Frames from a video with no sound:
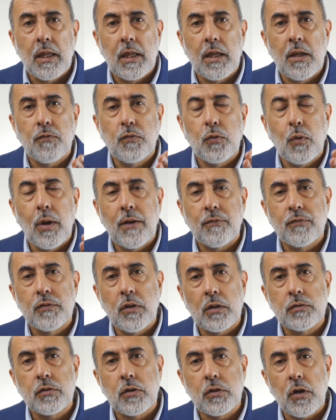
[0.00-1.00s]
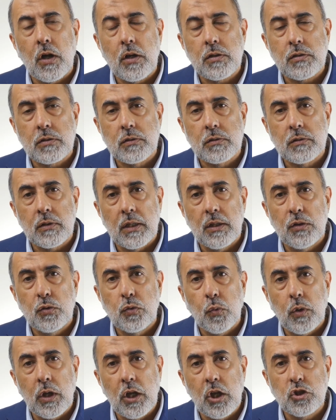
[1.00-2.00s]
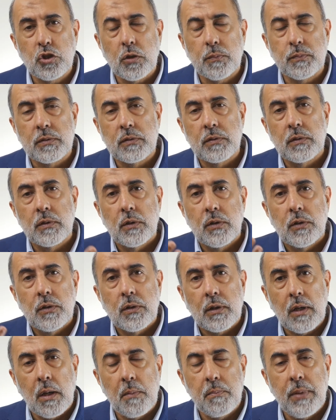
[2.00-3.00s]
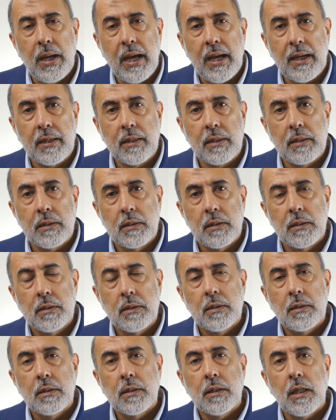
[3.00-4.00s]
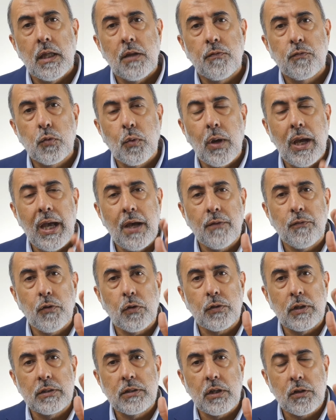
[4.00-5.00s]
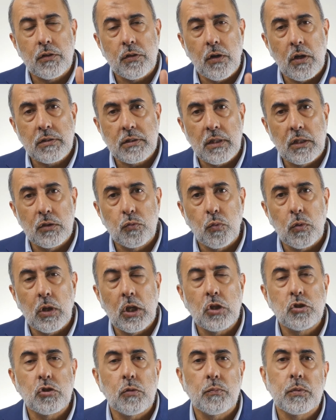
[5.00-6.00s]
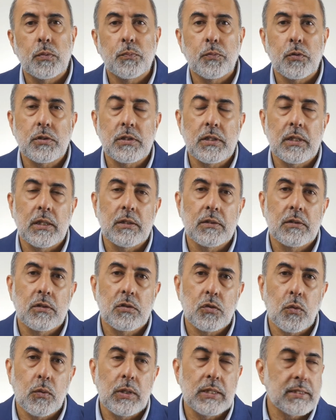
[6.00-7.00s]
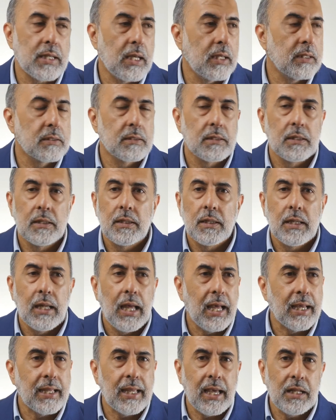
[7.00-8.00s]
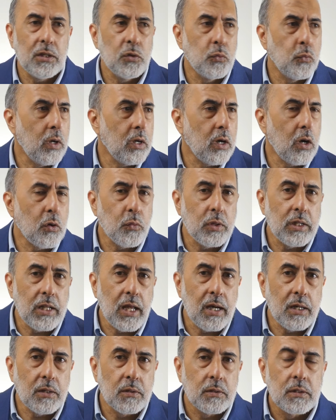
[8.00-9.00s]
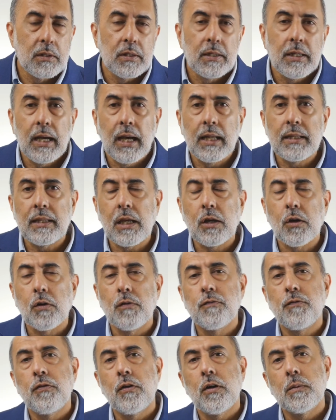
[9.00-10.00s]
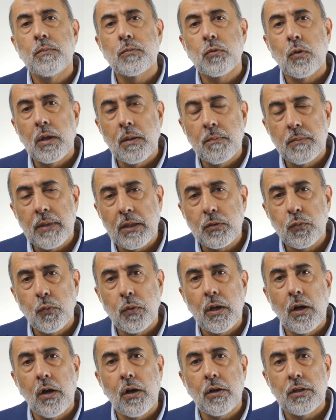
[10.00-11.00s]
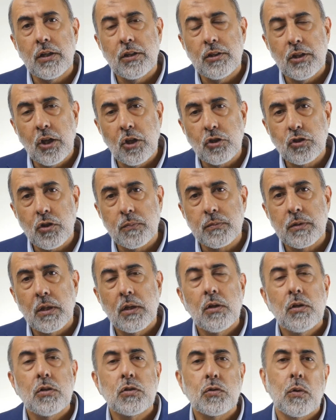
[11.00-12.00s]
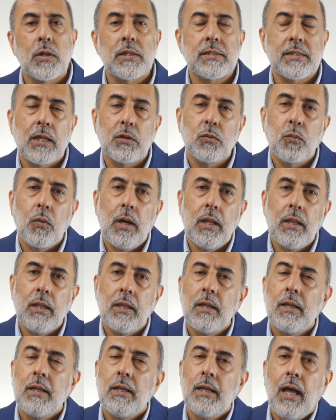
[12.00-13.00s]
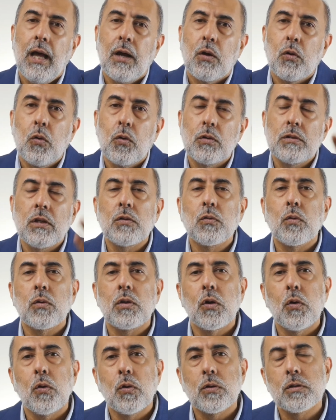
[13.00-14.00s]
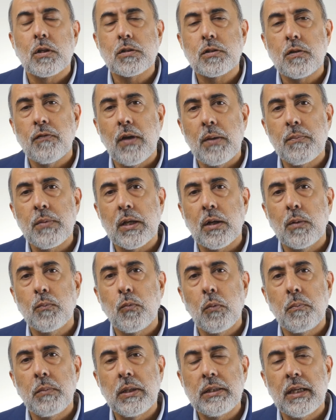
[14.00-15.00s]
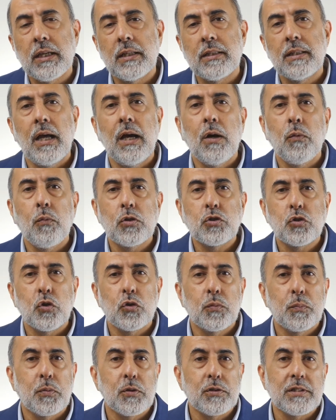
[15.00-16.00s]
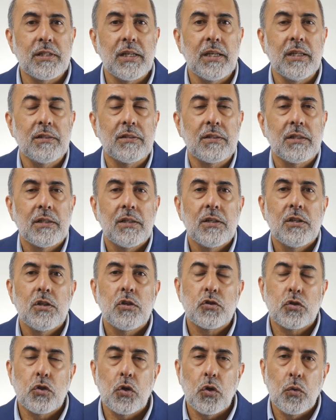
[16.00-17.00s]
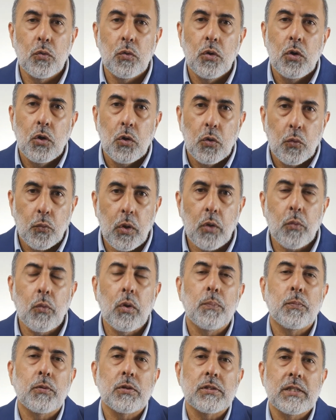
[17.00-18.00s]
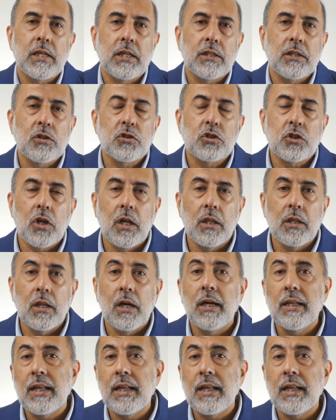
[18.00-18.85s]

If you have not crossed into Egypt, come back. If you have already crossed into Egypt, proceed. So he said, again, where are we now? And they confirmed to him that we are in Egypt. So he said, well, according to the orders of Amir al-Mu'mineen, now we should proceed. So we will proceed, inshallah.